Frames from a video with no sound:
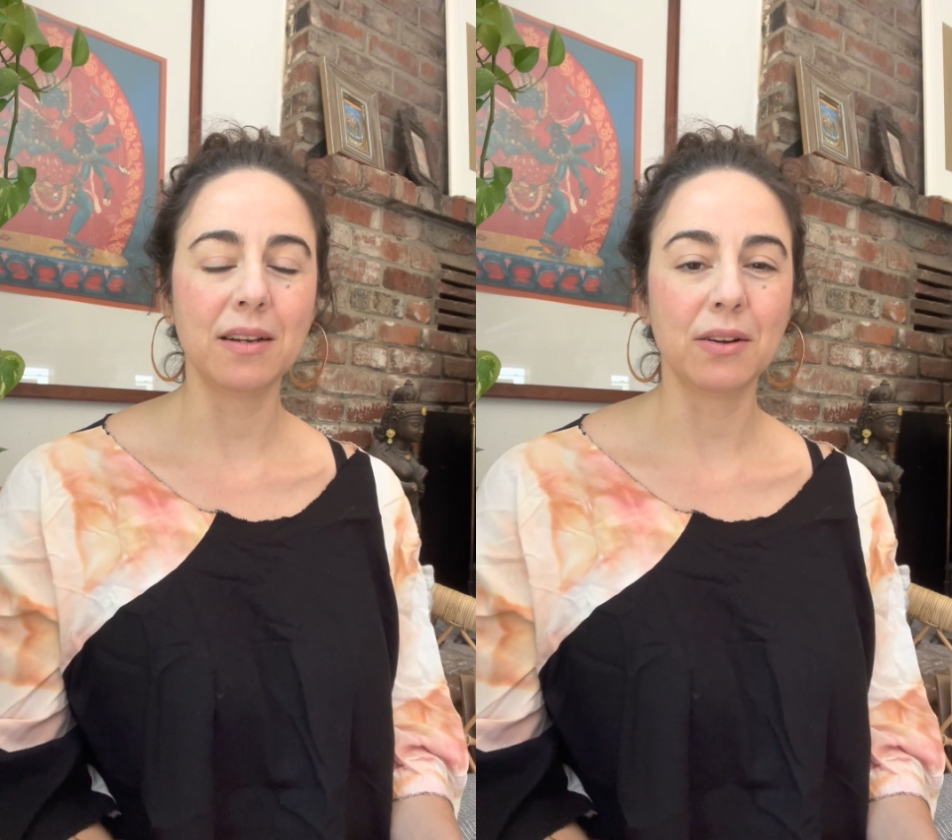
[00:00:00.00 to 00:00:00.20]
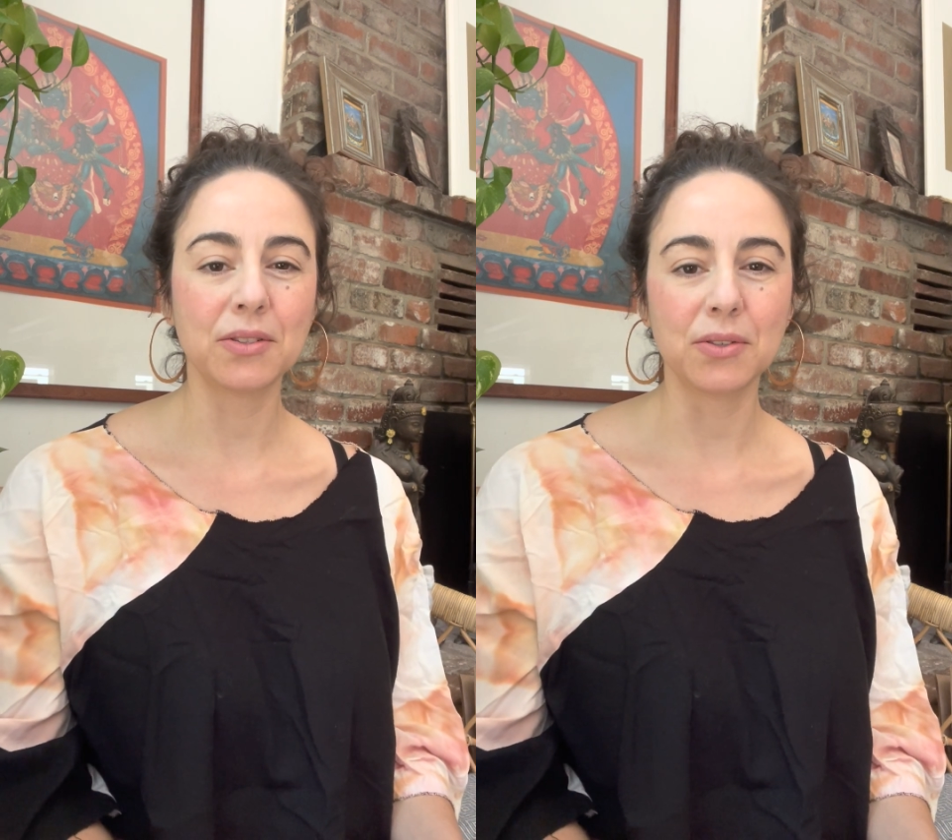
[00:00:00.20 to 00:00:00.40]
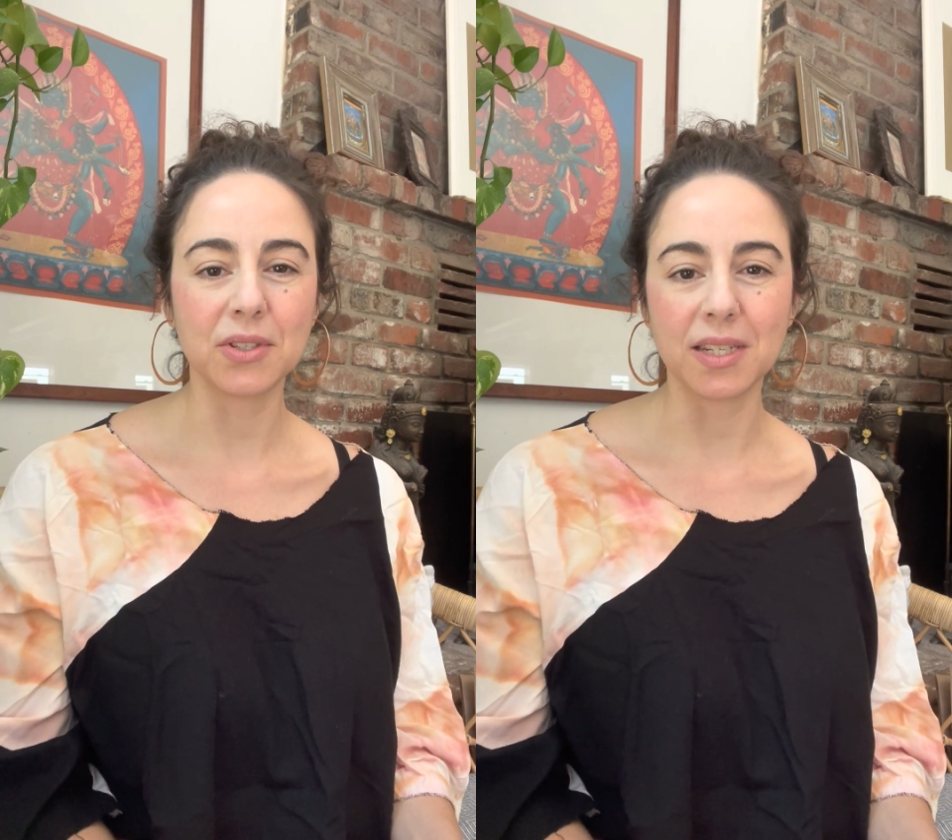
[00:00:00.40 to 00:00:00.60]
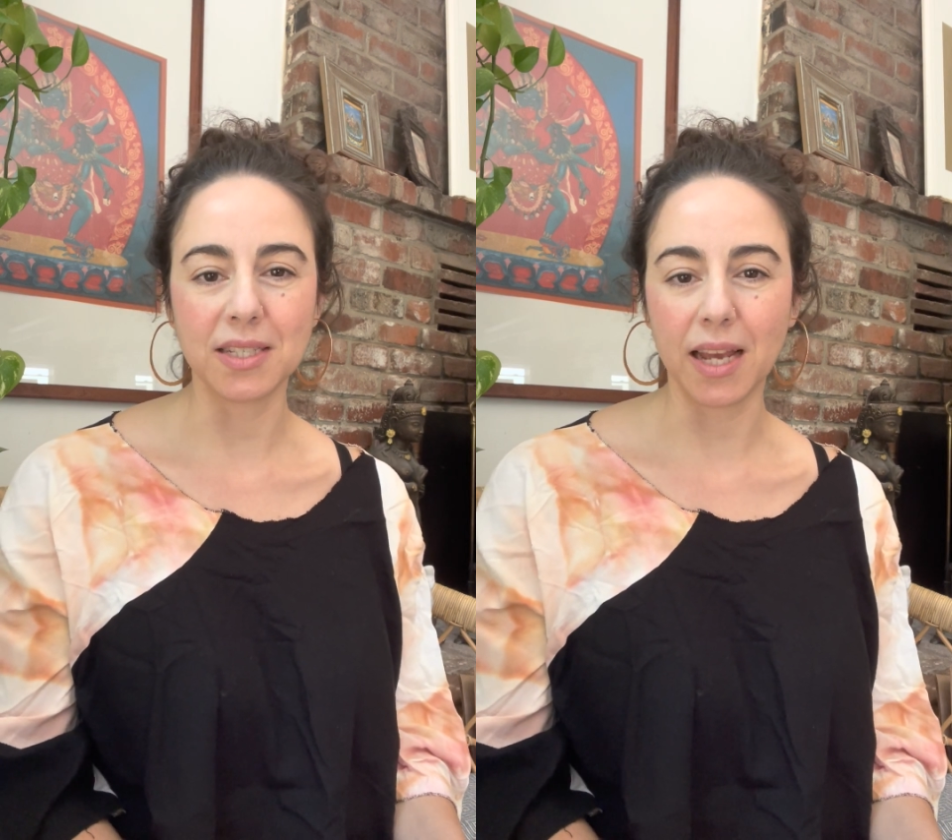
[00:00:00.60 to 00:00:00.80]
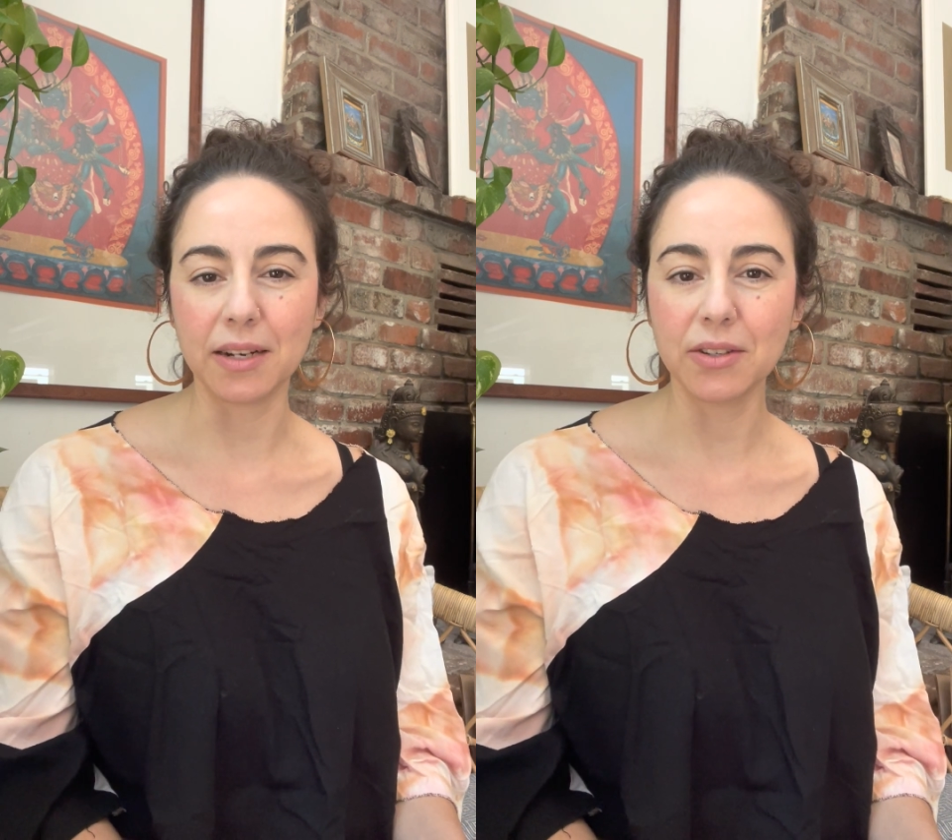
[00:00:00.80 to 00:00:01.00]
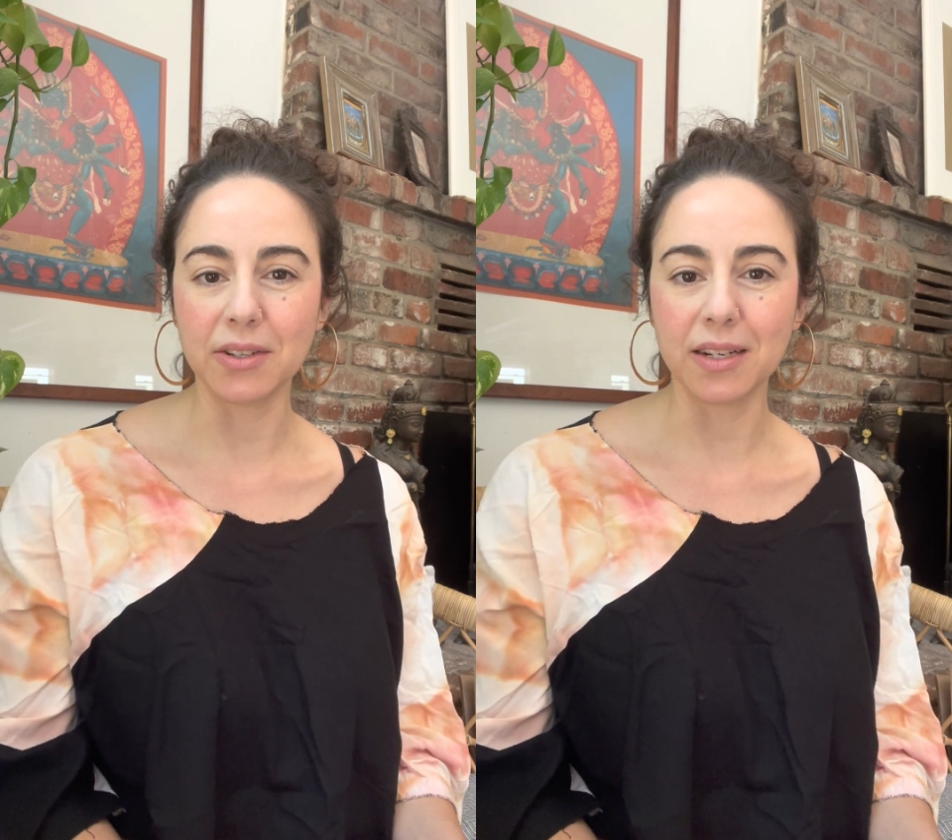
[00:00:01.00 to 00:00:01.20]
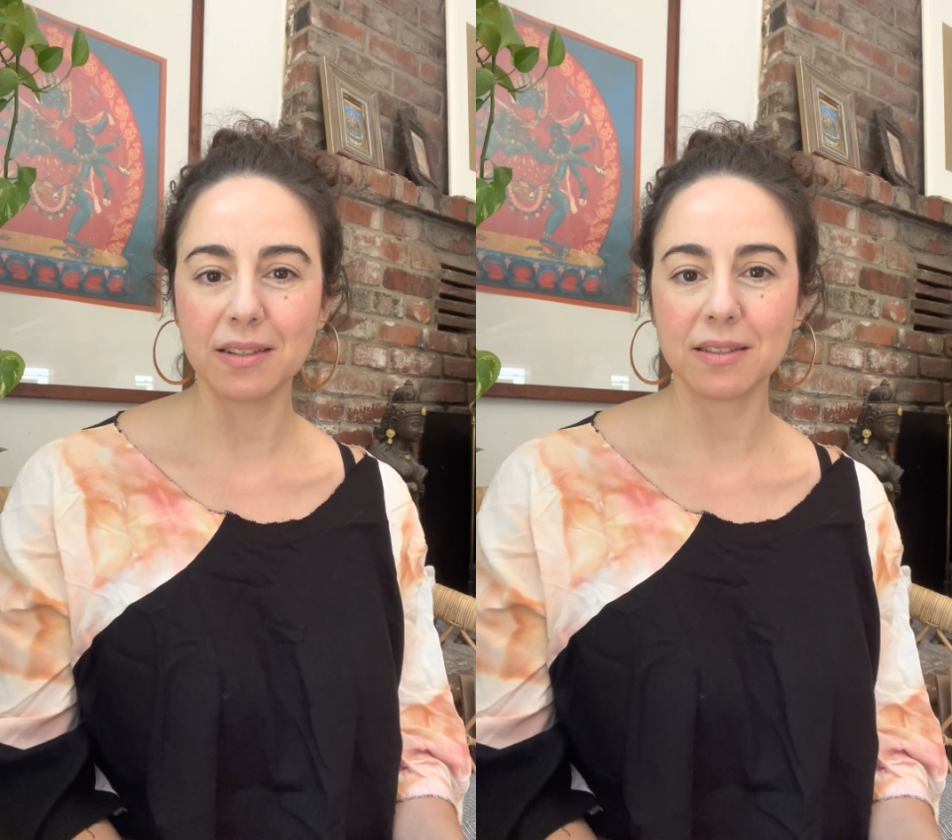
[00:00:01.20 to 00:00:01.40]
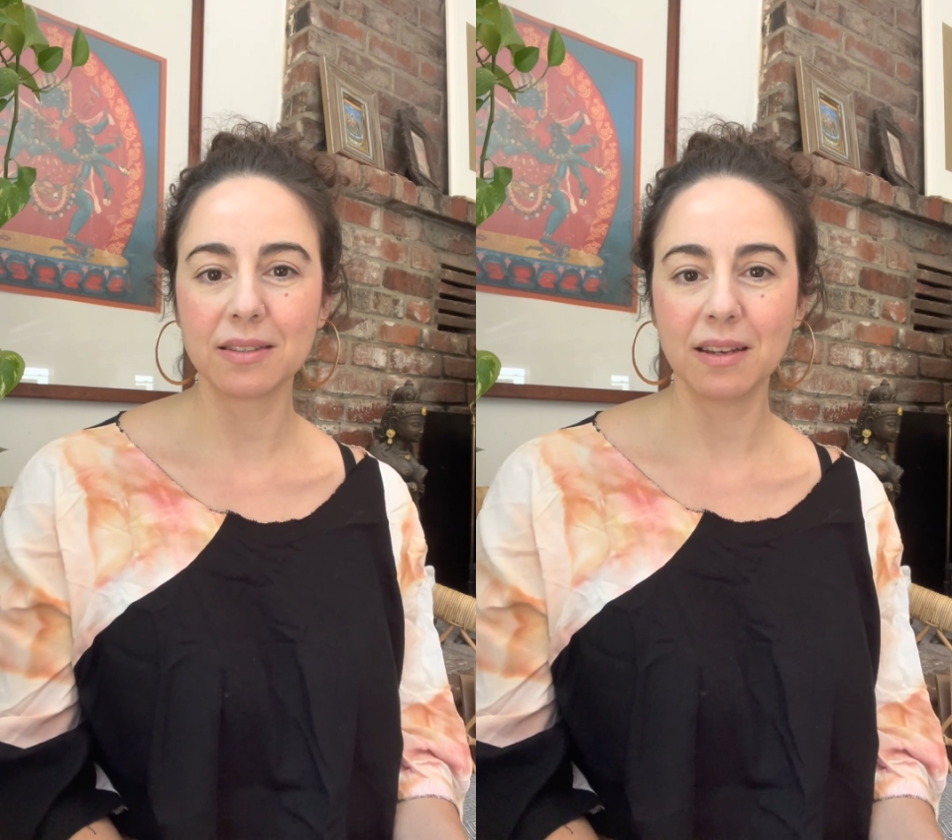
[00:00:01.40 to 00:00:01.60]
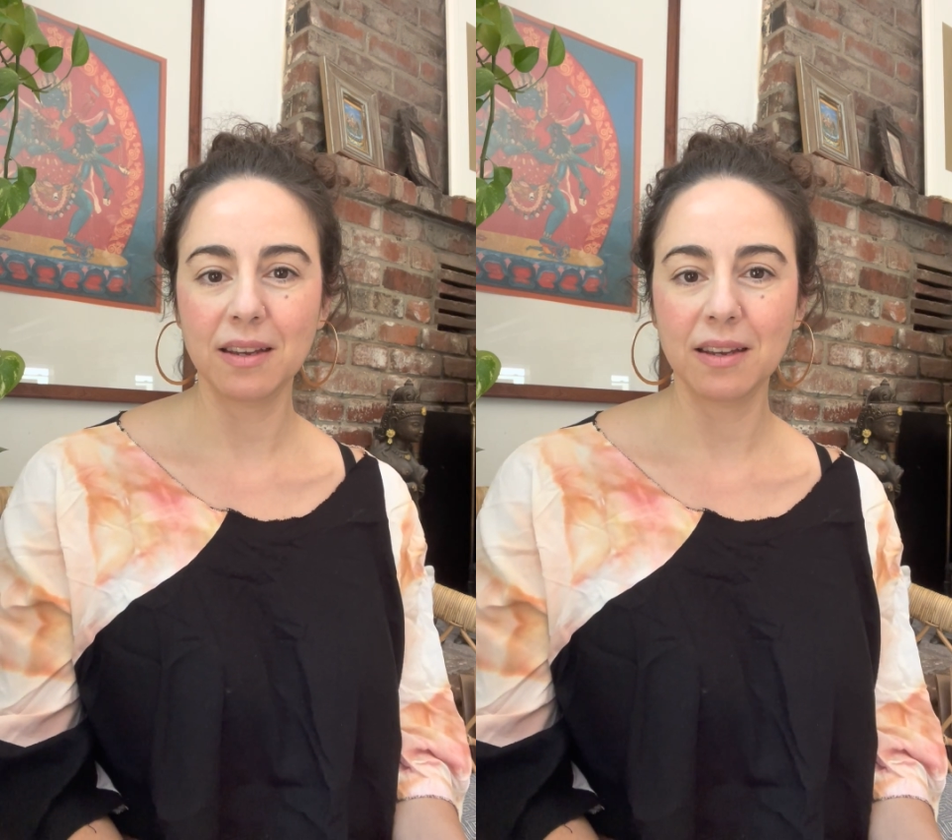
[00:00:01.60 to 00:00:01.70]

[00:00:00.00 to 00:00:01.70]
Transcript: also just a tenderness